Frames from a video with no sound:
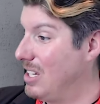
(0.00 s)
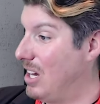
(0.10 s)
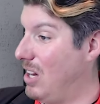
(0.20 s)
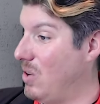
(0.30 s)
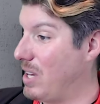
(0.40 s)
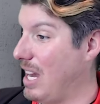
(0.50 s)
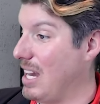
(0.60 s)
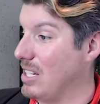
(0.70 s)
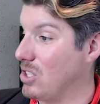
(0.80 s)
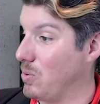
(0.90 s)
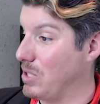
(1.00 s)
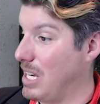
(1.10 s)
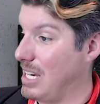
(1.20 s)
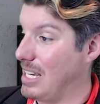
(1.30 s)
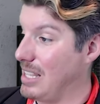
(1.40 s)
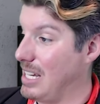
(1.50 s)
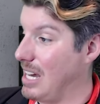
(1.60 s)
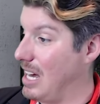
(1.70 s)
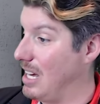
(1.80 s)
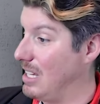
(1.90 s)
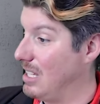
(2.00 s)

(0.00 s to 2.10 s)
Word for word: Okay, so we're taking the